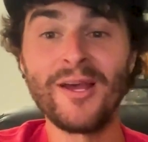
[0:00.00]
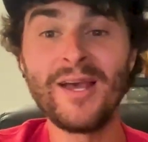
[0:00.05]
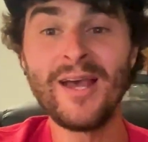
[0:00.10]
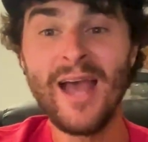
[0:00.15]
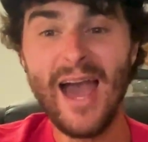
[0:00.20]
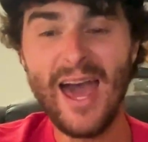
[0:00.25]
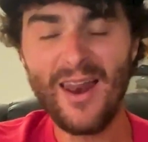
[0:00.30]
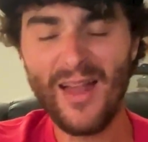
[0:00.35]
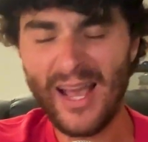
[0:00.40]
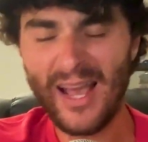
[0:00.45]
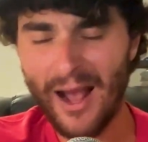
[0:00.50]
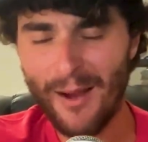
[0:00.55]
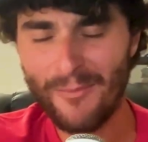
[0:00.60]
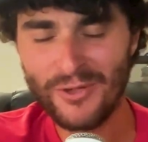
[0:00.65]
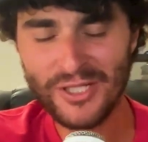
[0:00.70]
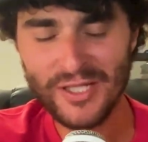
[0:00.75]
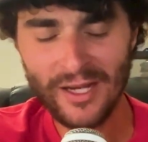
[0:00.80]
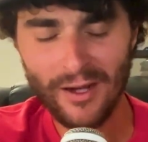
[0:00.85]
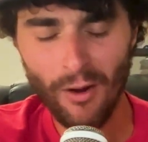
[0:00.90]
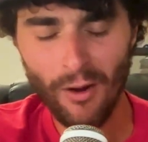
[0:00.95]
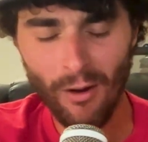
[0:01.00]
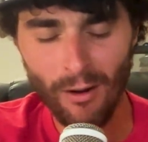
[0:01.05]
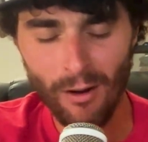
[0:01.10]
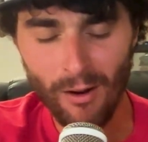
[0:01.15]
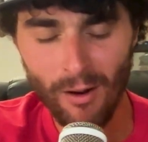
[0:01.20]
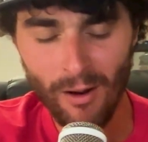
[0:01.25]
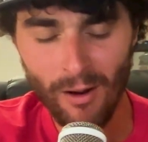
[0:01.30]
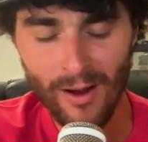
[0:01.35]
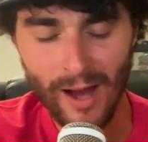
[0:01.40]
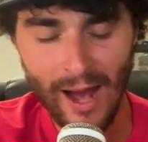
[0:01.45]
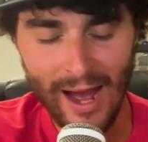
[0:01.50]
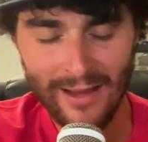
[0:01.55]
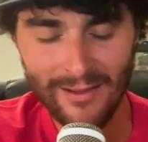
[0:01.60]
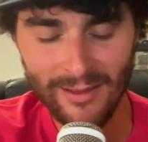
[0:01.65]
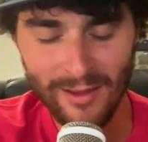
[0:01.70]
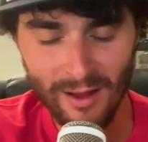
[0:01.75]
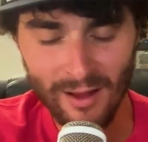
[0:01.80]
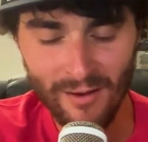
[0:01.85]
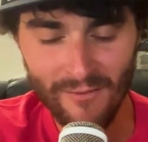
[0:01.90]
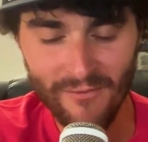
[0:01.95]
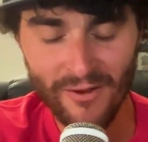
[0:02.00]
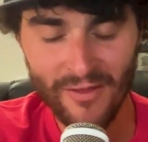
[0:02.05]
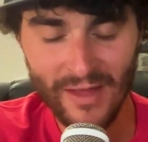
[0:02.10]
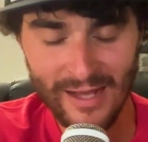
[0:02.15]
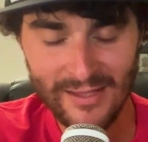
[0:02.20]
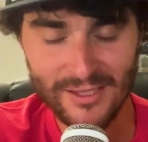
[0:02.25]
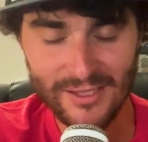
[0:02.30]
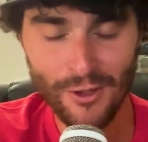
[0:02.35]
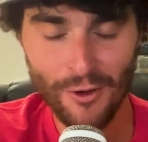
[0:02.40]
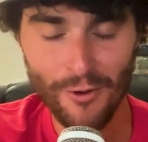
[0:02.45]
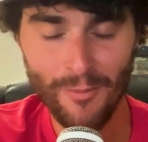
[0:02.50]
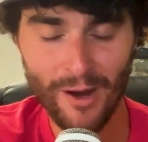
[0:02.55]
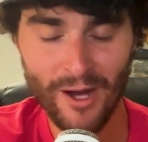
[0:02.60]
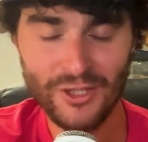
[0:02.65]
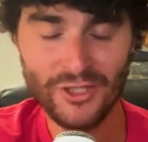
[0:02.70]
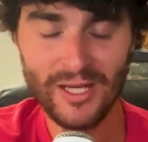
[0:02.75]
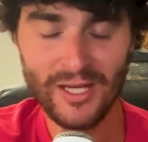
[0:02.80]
And like, I'm just like, oh, I love that so much.